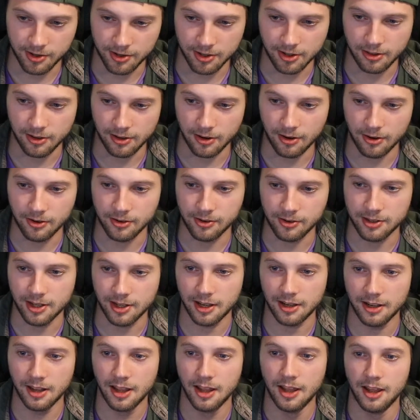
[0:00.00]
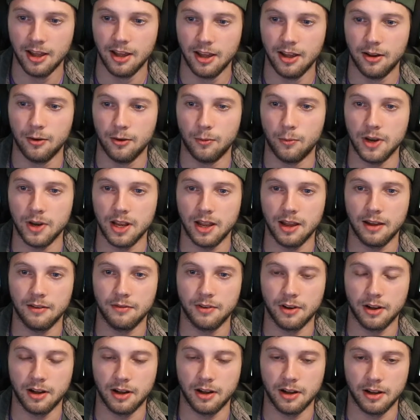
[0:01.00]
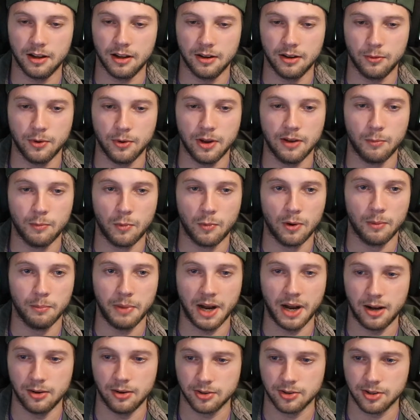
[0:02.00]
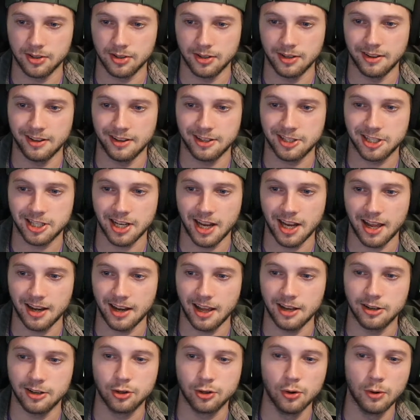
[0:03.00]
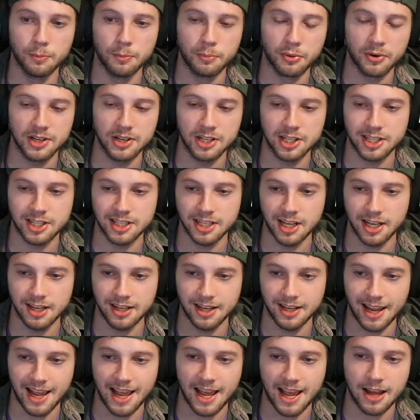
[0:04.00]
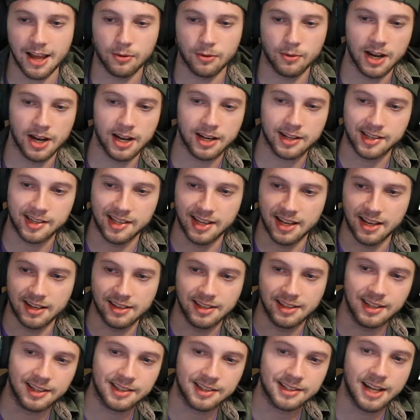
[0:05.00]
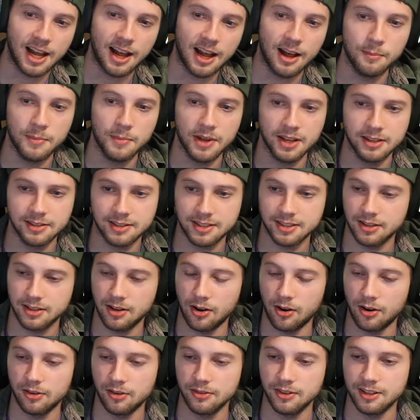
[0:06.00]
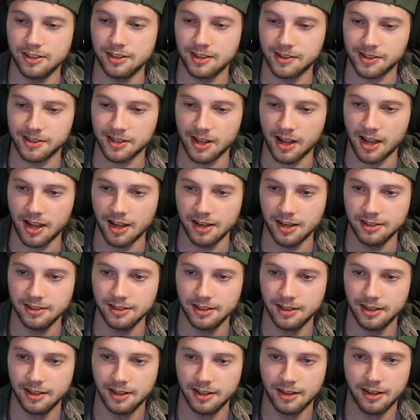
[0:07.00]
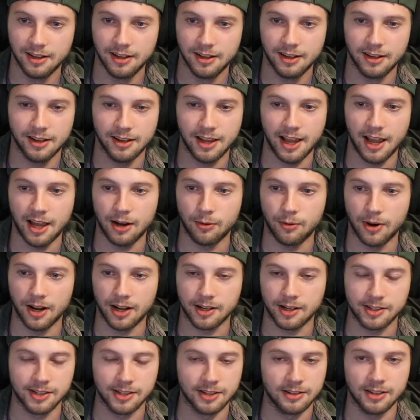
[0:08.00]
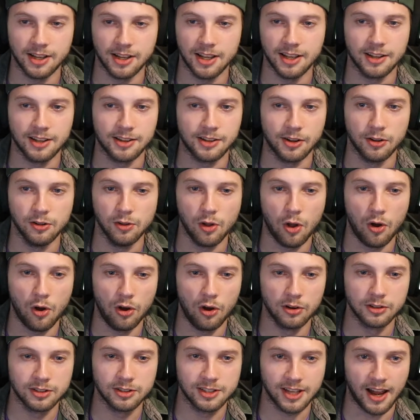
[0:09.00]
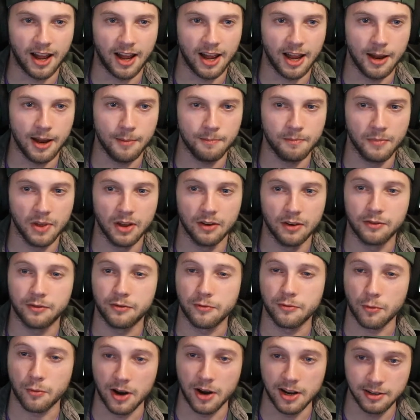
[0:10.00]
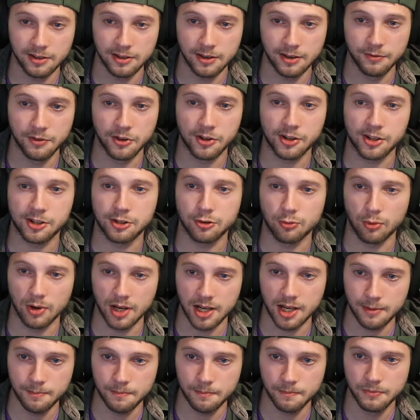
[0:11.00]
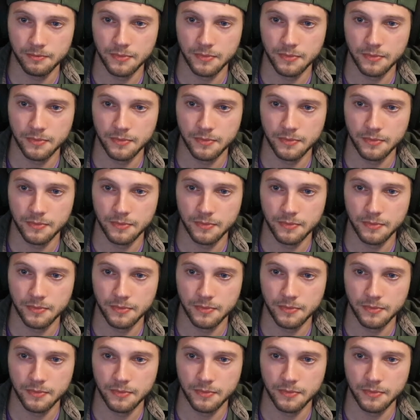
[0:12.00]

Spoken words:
Thursday, we have more bouncing in the chat. I do appreciate Adrex and his comment on the design. Adrex is a longtime friend of the stream.